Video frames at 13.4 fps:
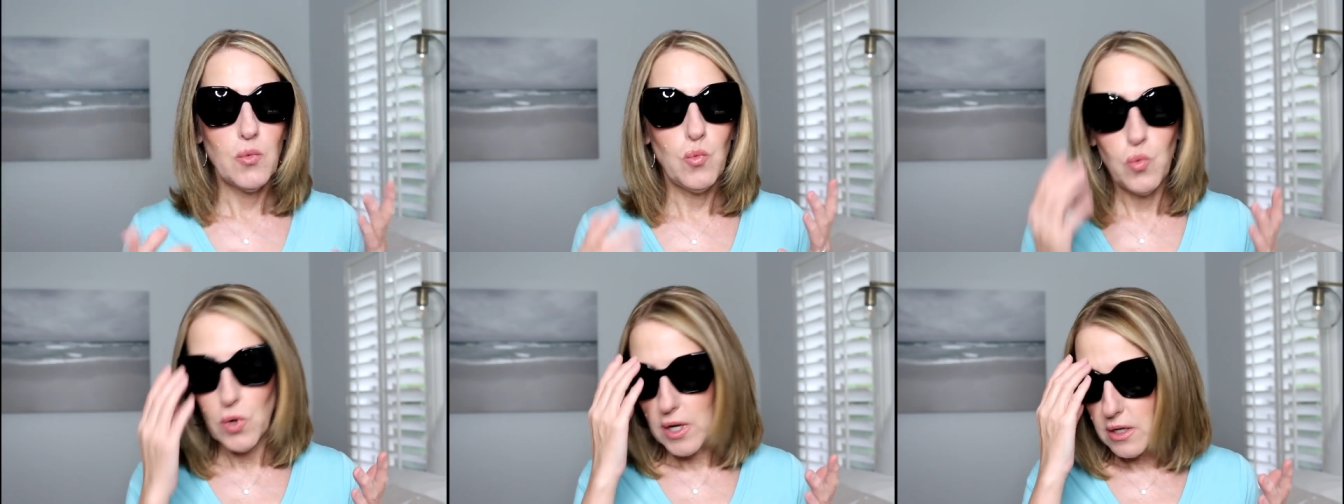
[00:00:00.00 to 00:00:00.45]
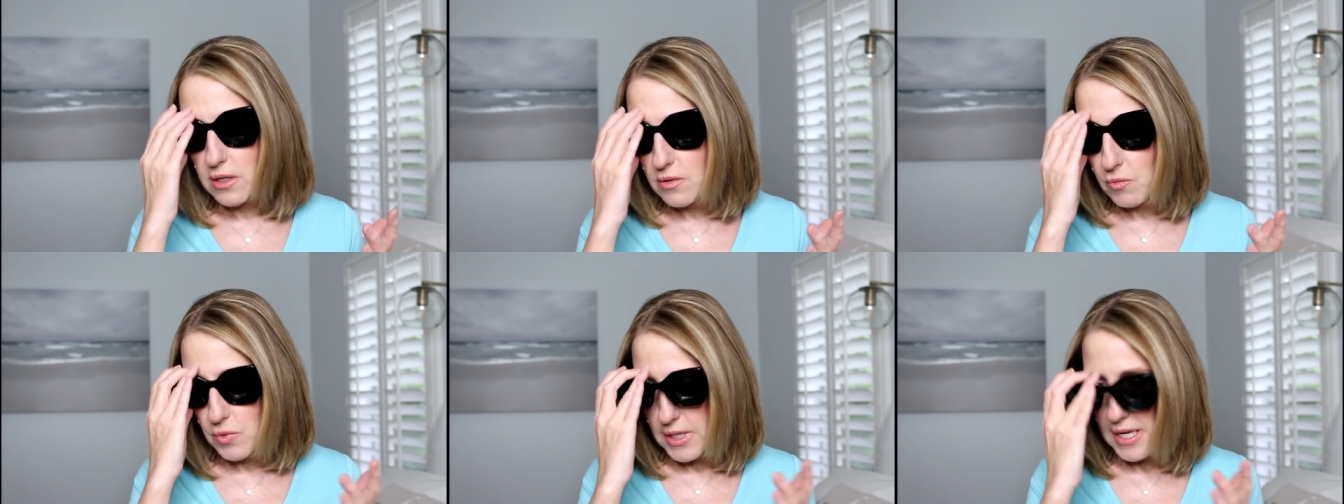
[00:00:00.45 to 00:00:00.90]

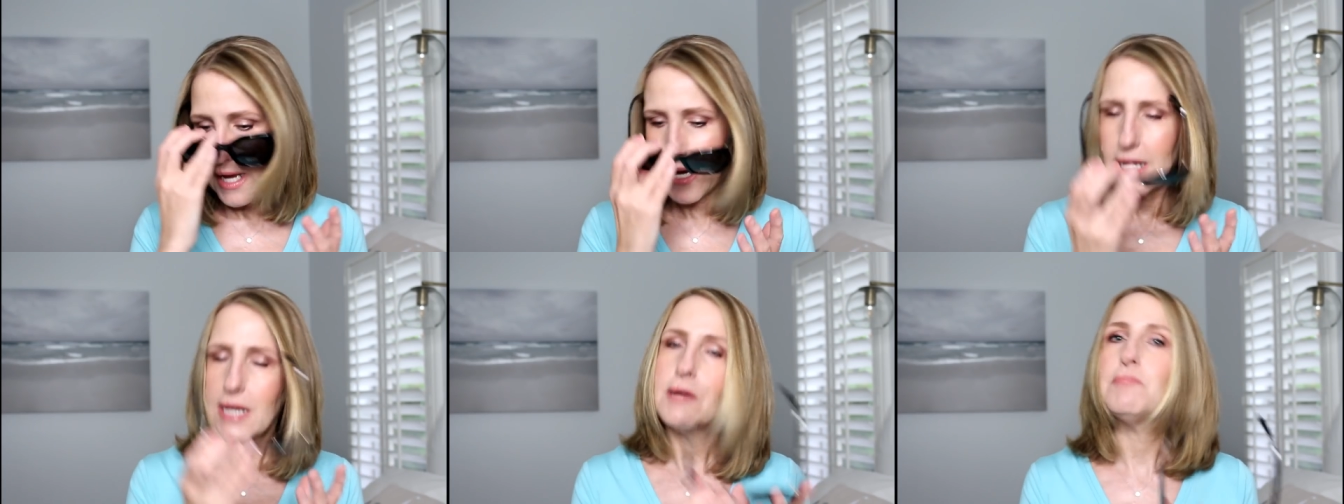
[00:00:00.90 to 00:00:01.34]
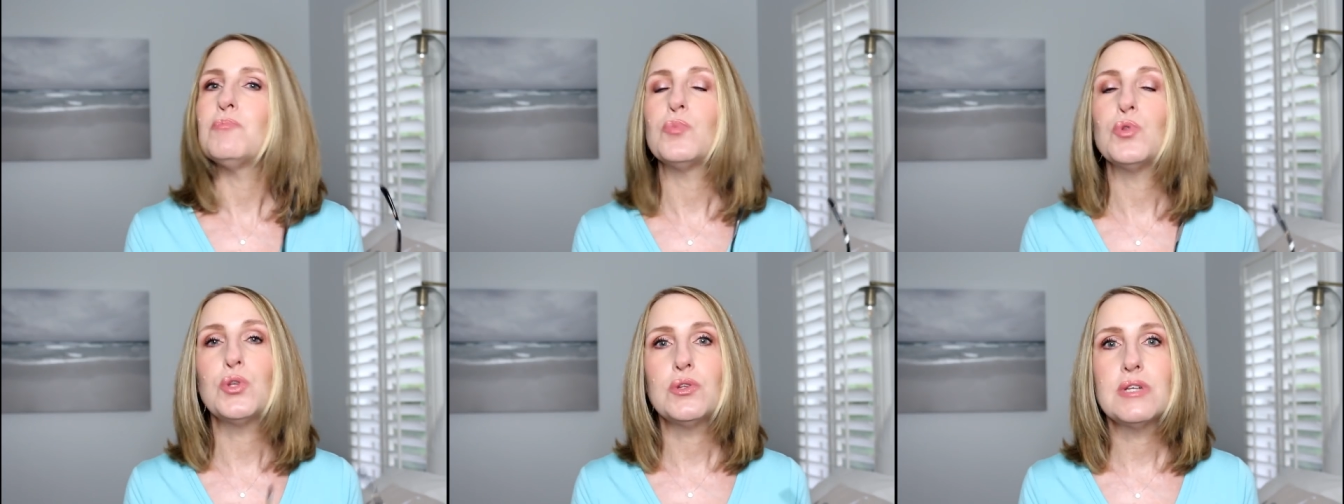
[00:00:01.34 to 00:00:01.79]
When when I
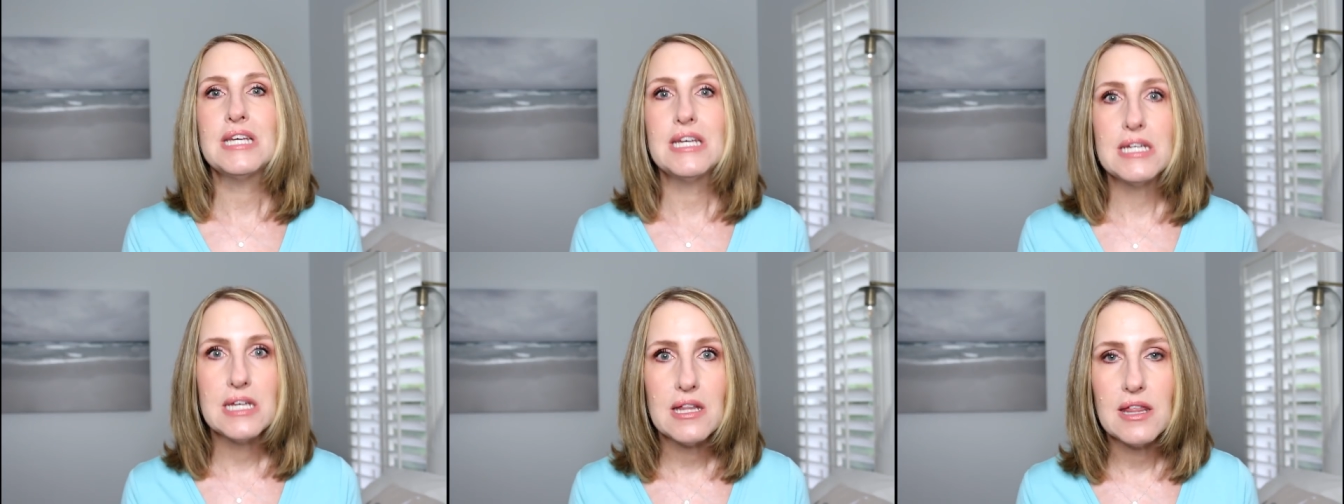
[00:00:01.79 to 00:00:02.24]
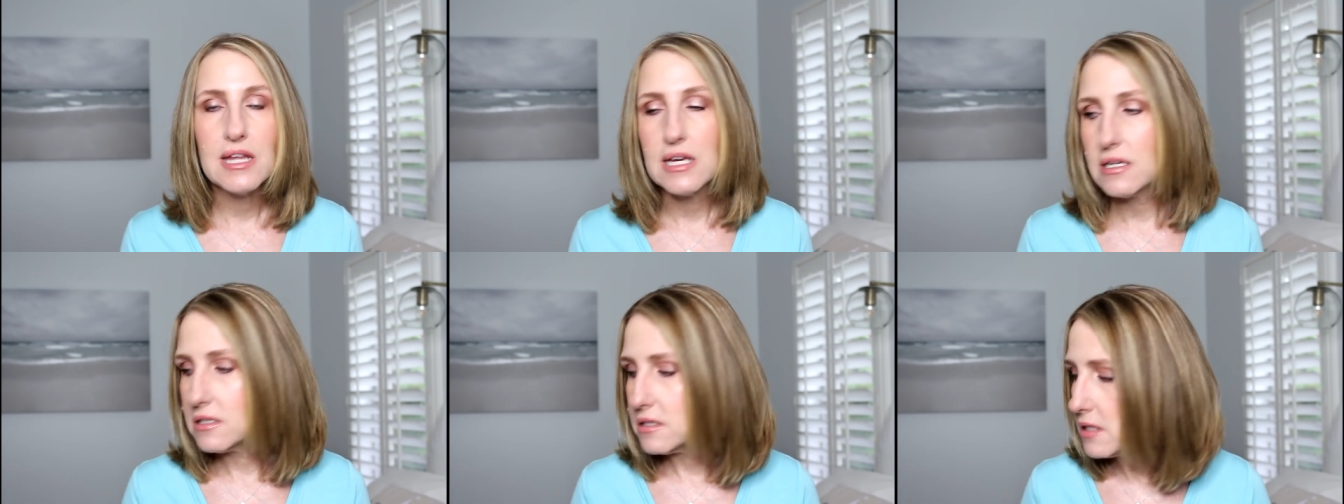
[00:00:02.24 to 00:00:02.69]
am getting
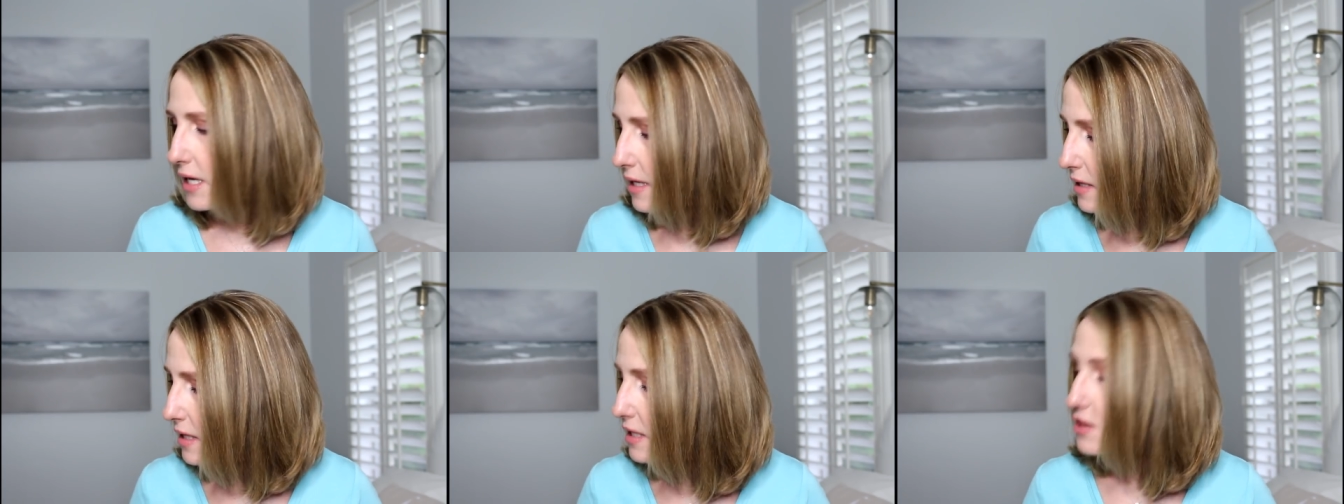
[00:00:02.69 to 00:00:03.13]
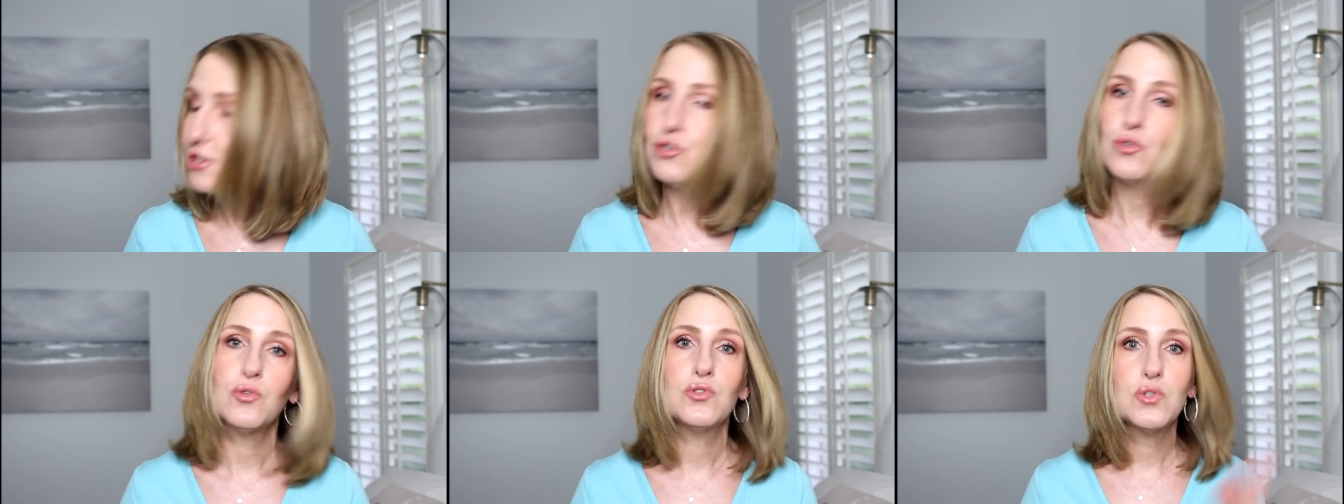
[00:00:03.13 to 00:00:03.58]
things at like
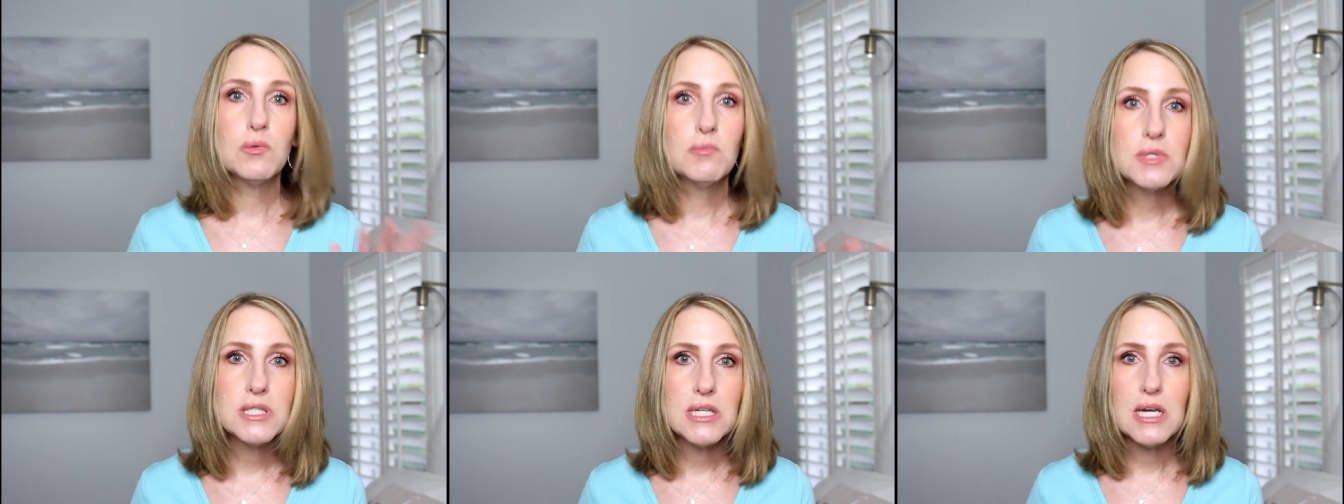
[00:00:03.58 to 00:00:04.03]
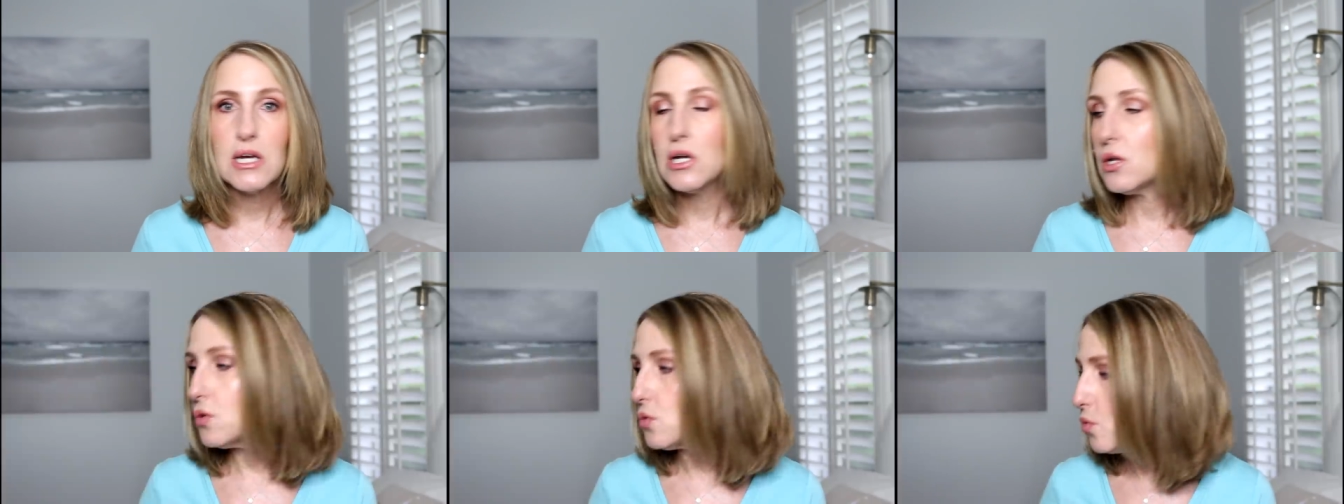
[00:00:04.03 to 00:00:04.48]
the Nordstrom
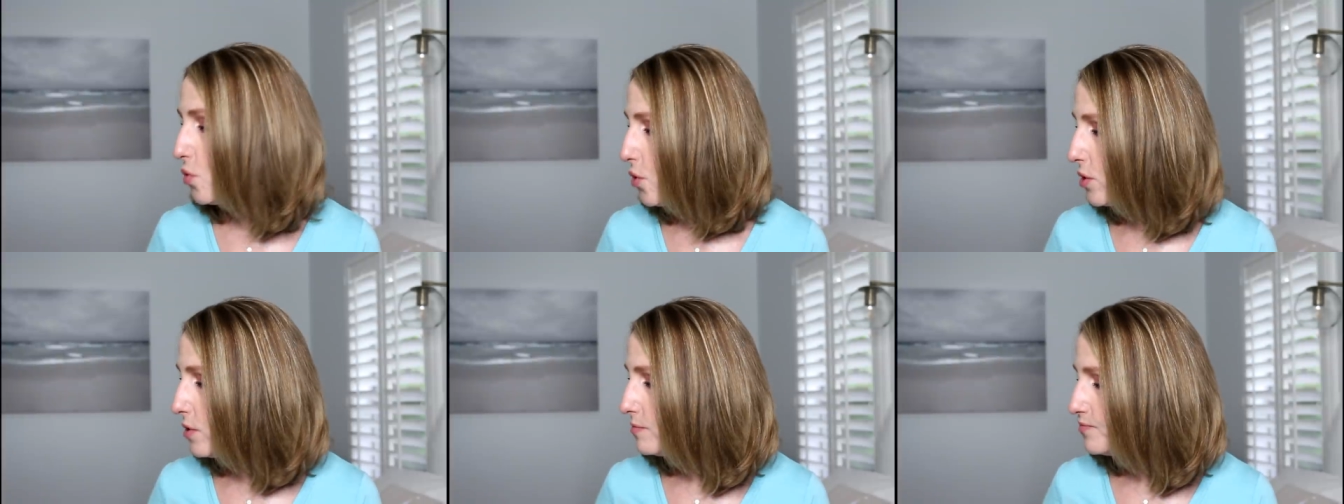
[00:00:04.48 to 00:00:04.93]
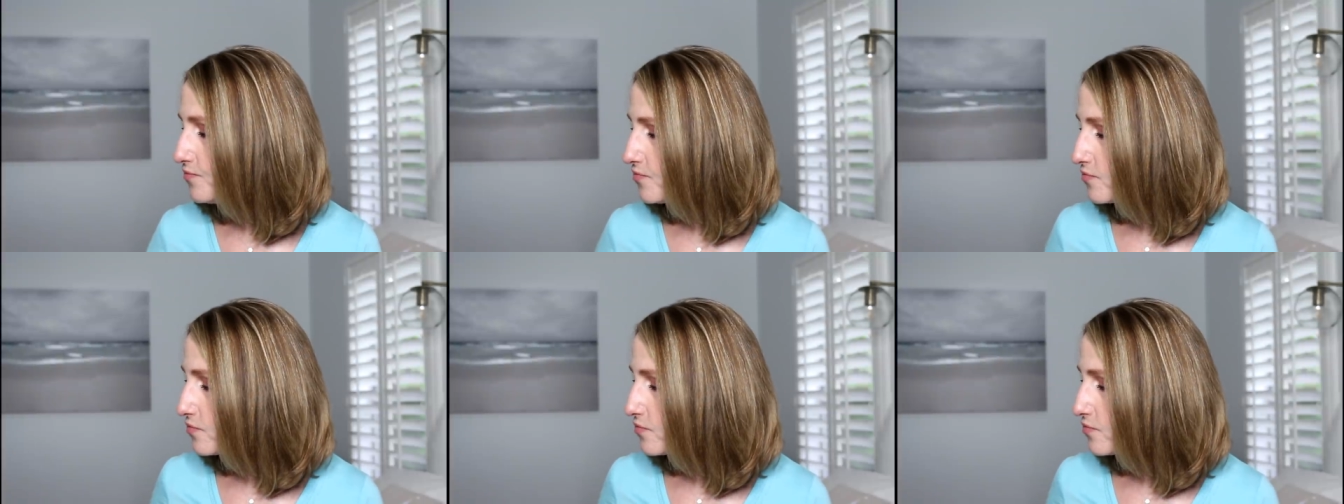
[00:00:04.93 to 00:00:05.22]
sale or